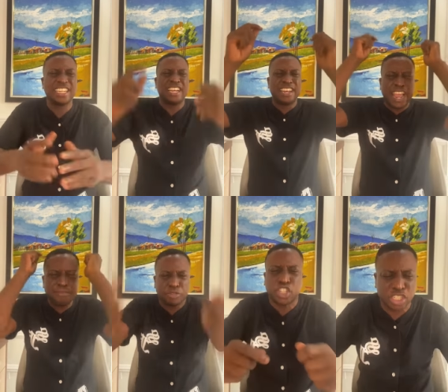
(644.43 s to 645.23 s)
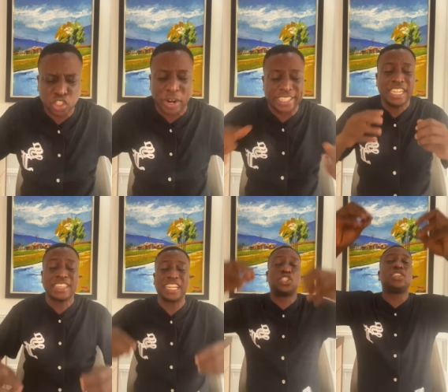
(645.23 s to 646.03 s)
In the name of Jesus
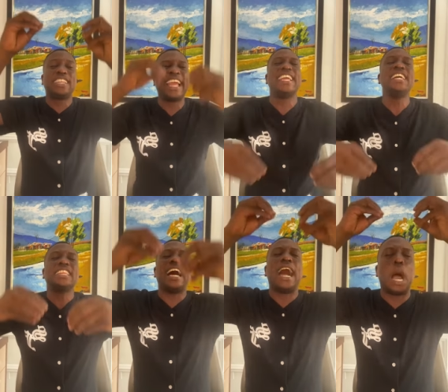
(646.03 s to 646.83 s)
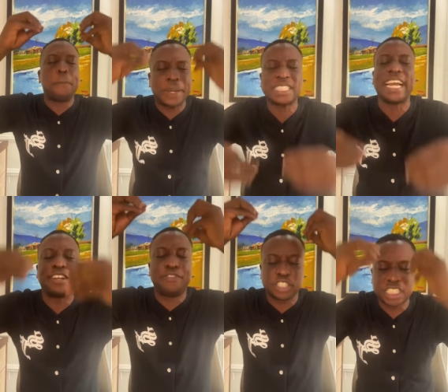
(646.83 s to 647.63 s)
Christ, that today the
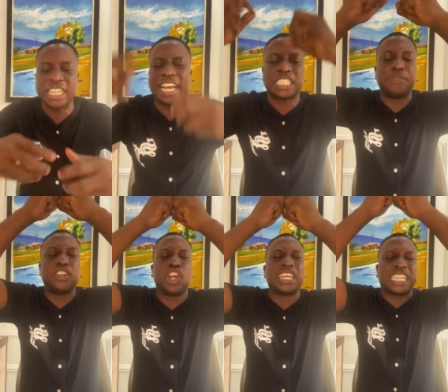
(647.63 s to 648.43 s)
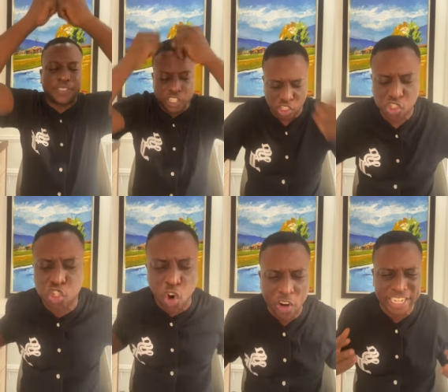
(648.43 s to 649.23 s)
appetite for sin has has been Lot has been
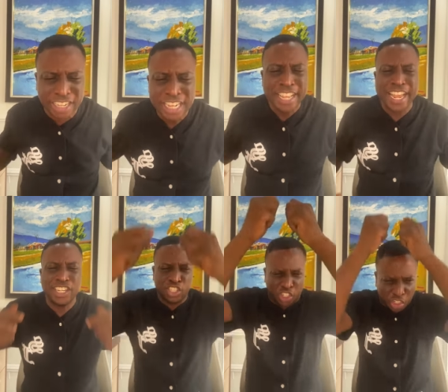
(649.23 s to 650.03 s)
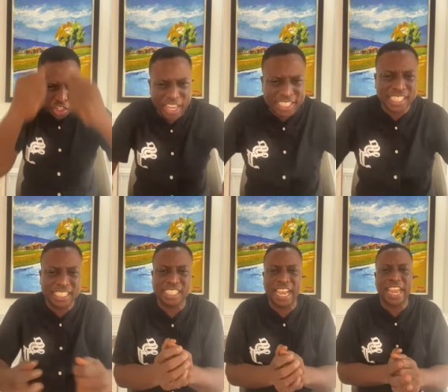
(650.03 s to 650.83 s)
destroyed Amen. in
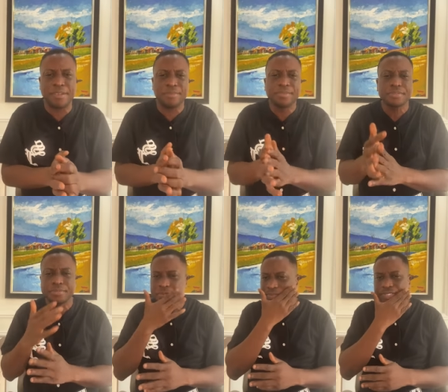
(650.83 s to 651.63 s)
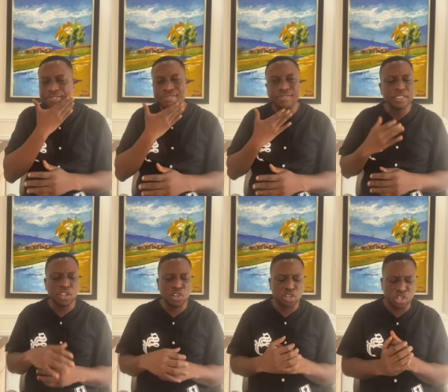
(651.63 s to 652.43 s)
Jesus' name. Amen.
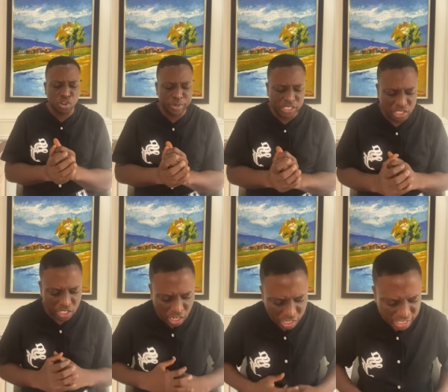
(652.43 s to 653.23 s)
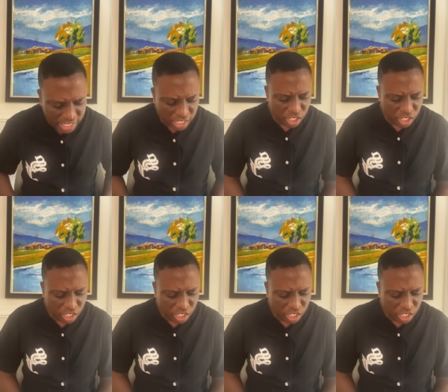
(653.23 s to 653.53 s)
Oh, glory to God.